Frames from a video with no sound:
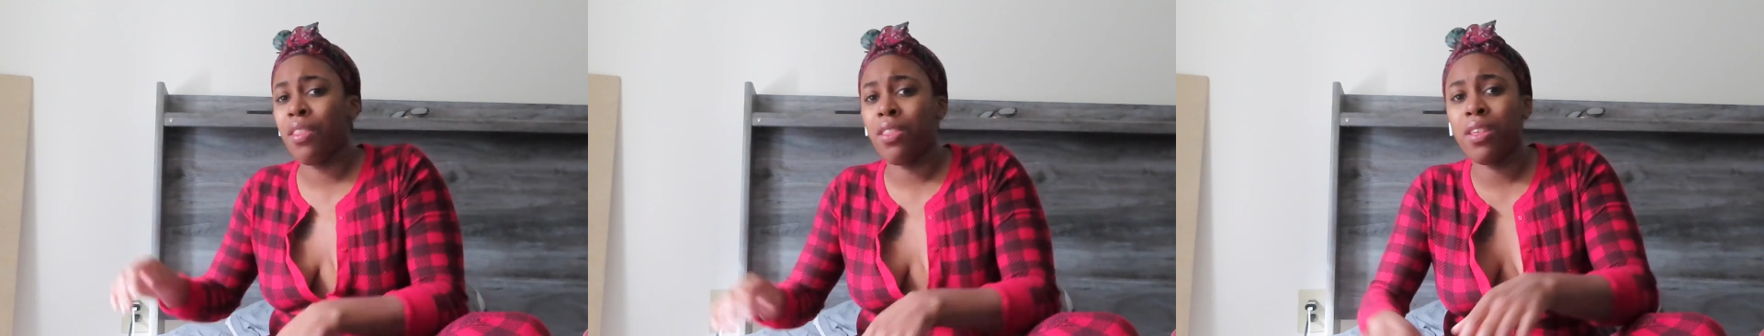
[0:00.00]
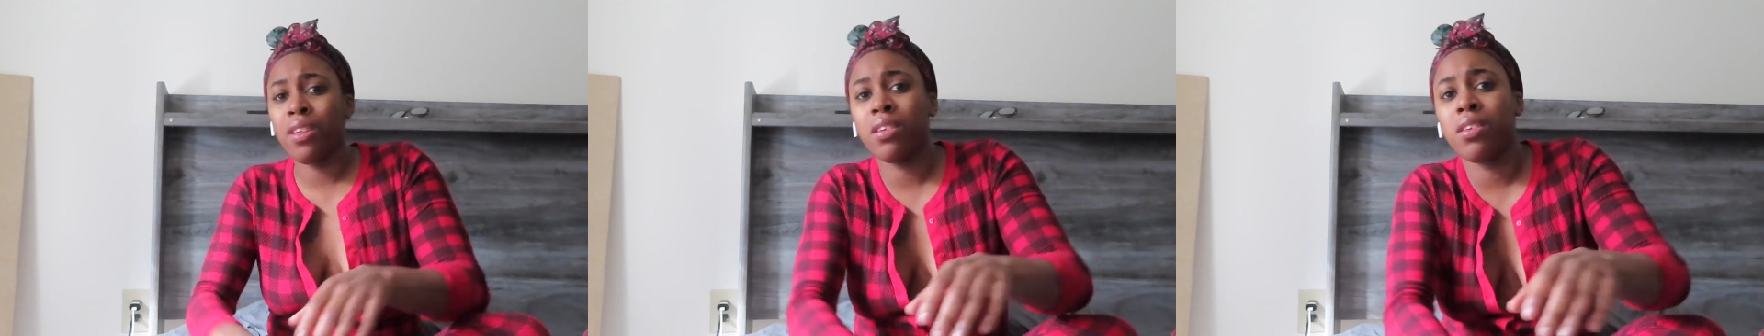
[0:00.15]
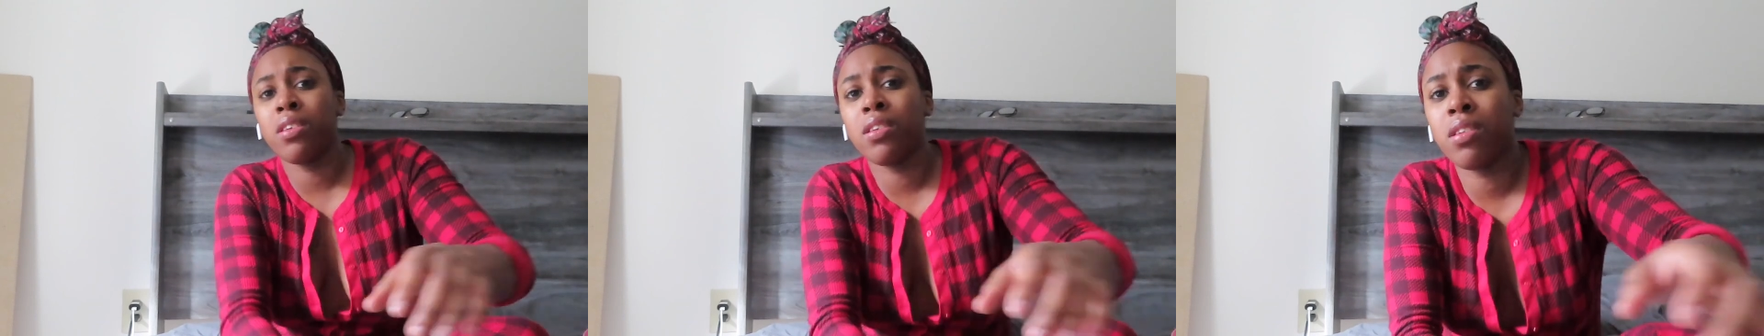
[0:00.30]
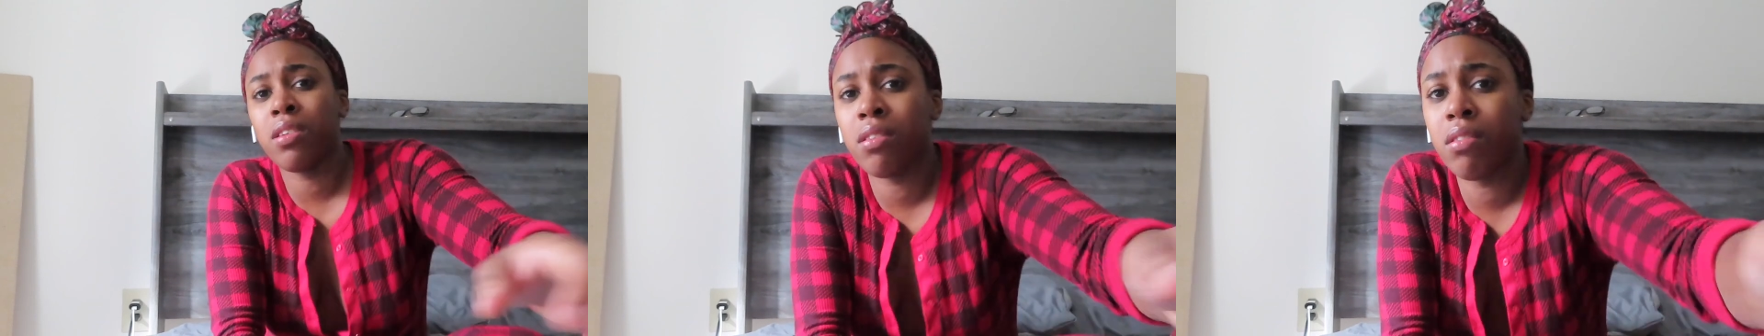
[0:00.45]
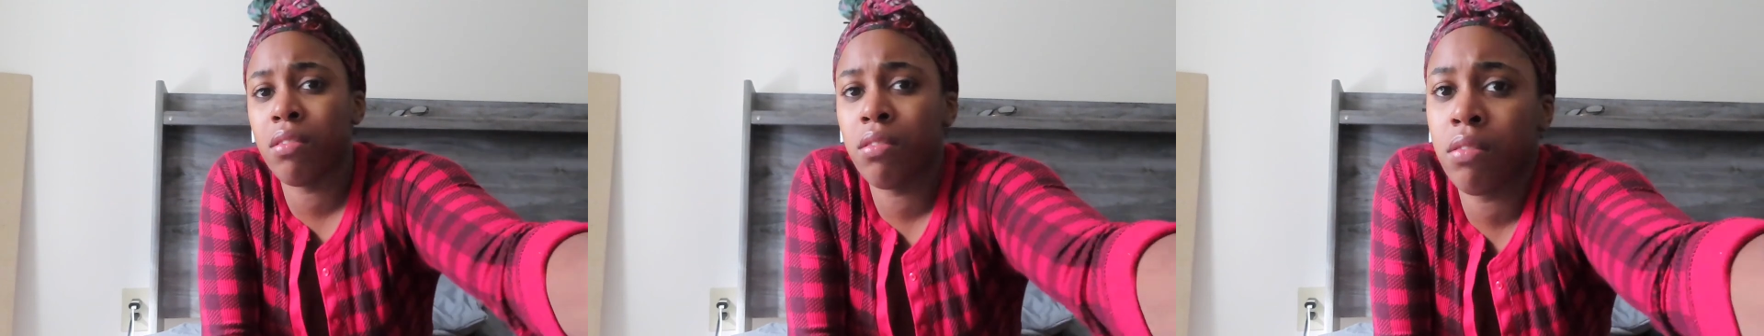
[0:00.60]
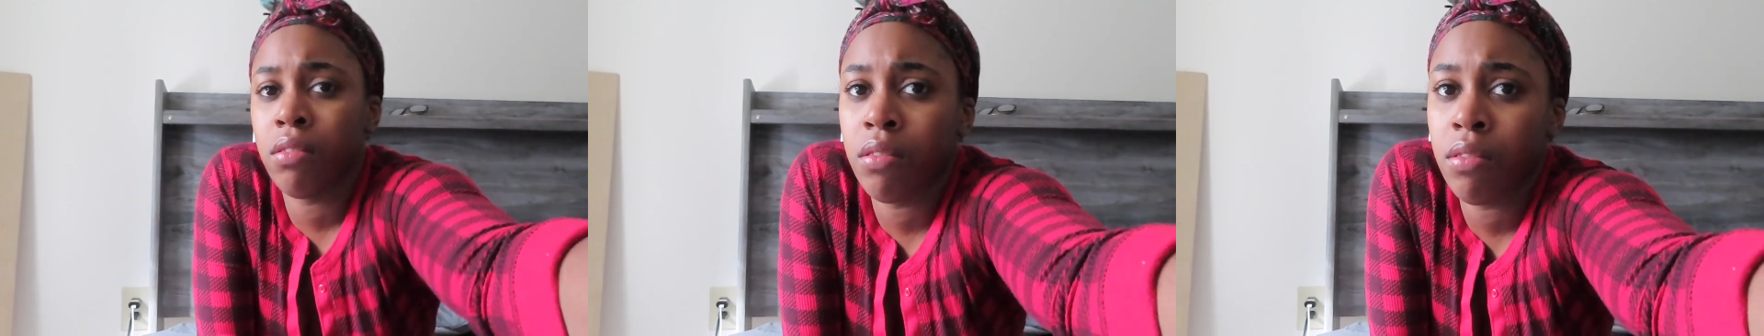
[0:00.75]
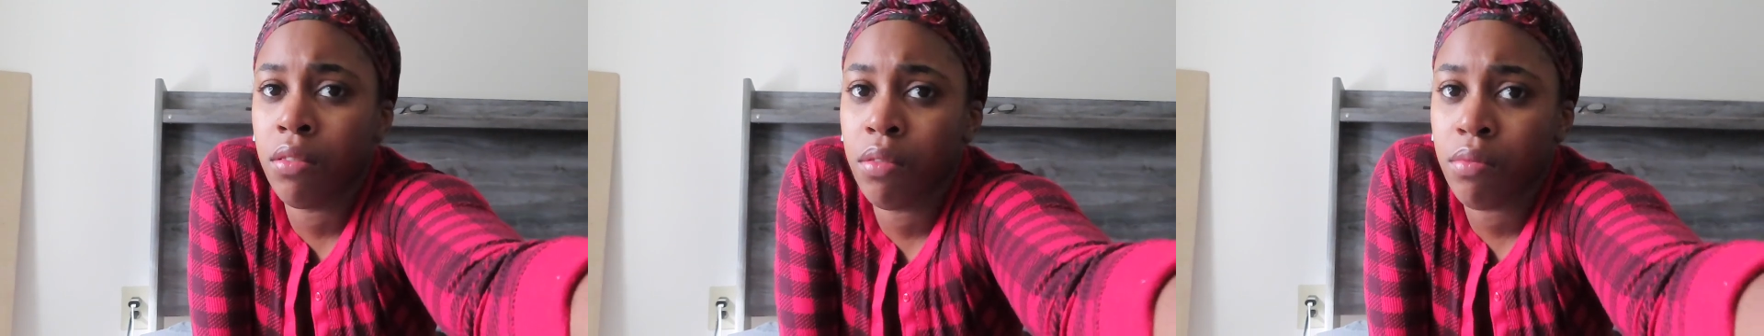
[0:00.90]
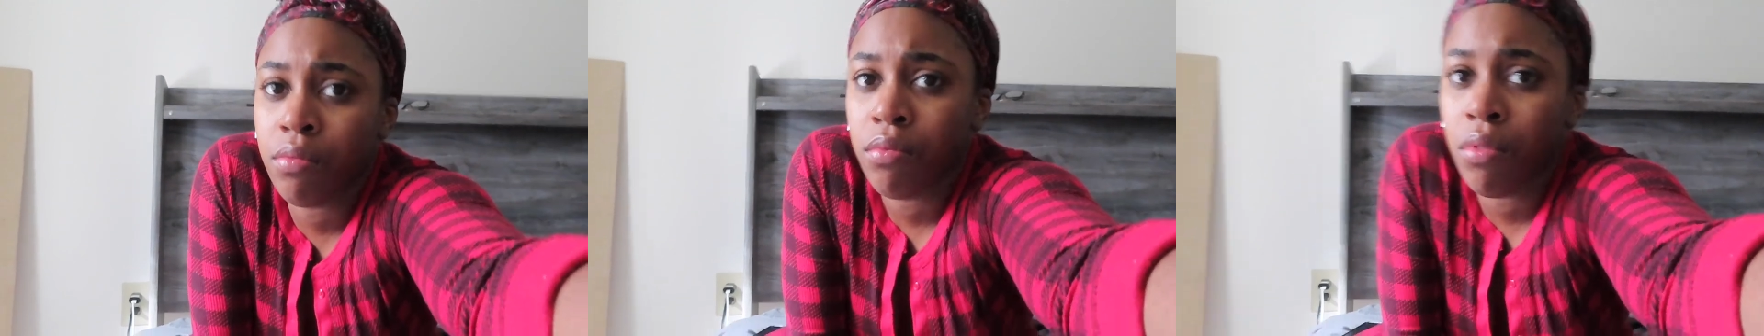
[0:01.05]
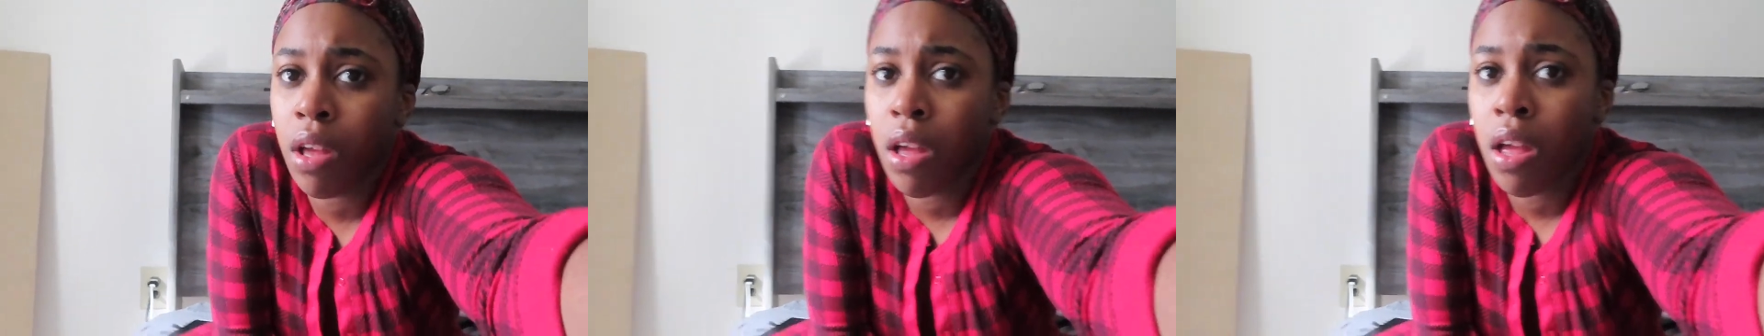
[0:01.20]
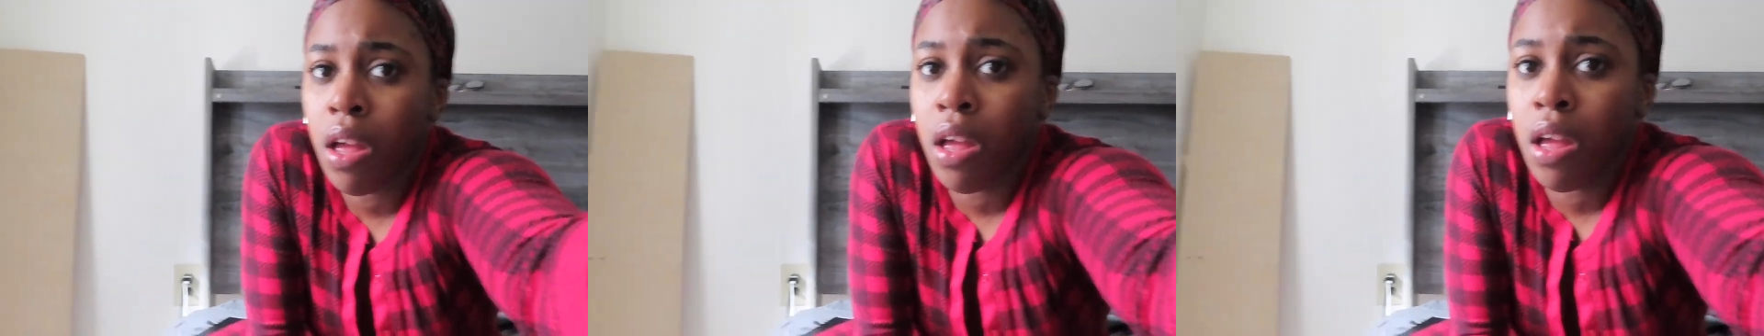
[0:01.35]
this
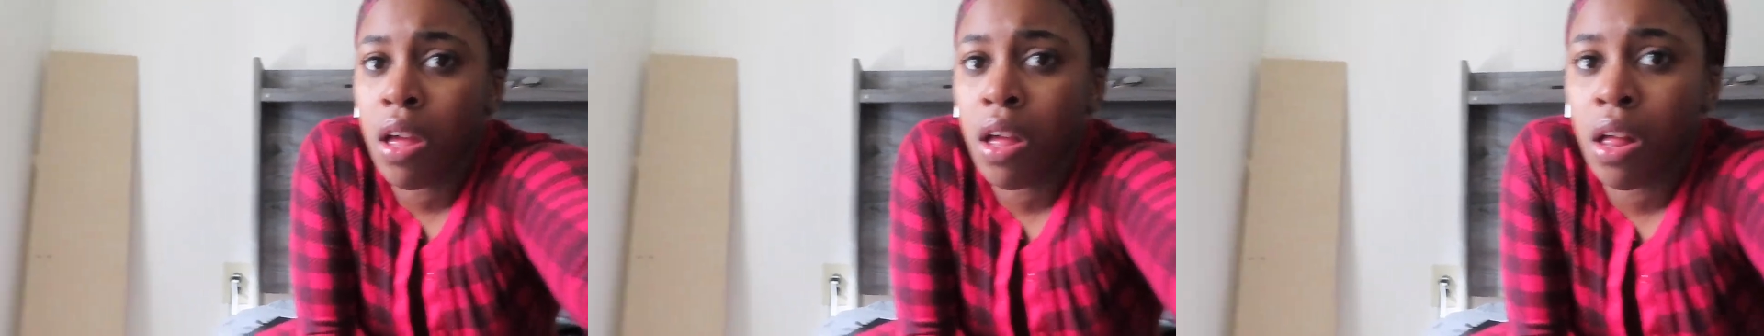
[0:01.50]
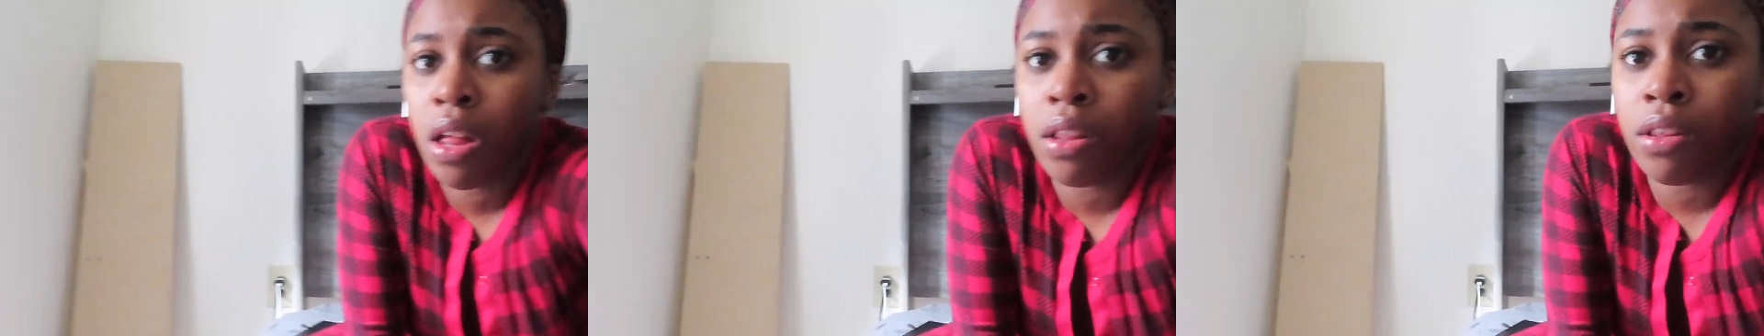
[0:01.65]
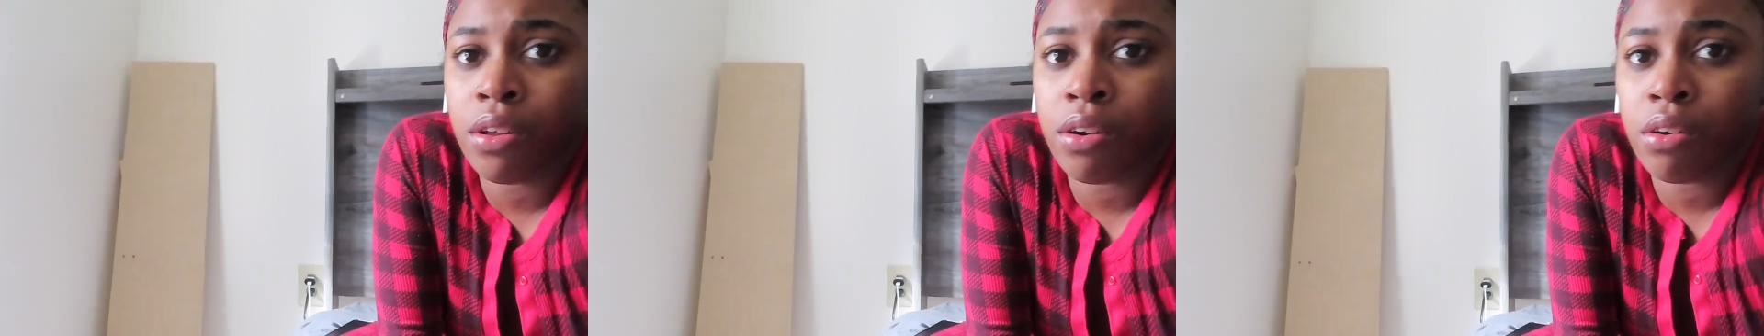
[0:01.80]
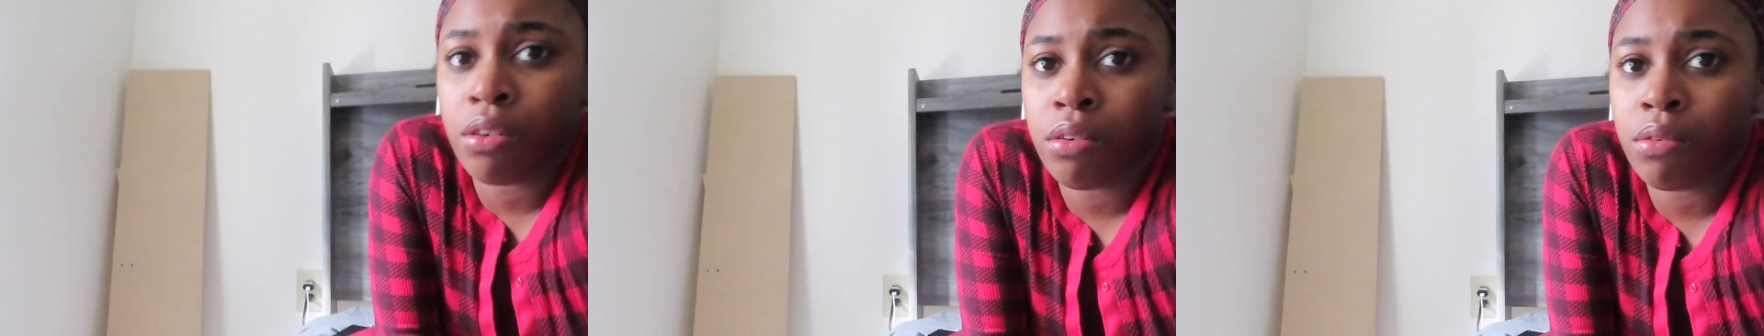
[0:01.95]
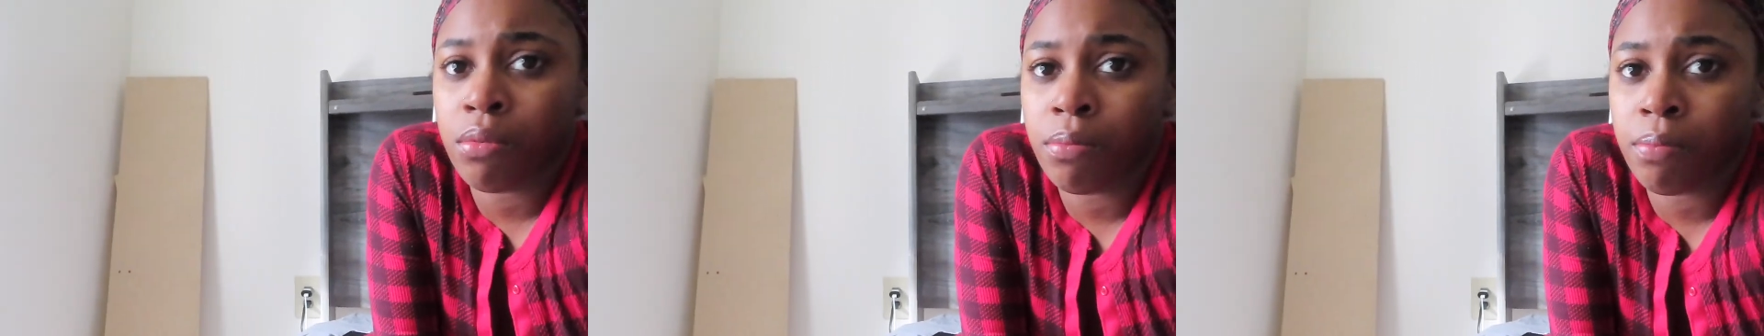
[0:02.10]
little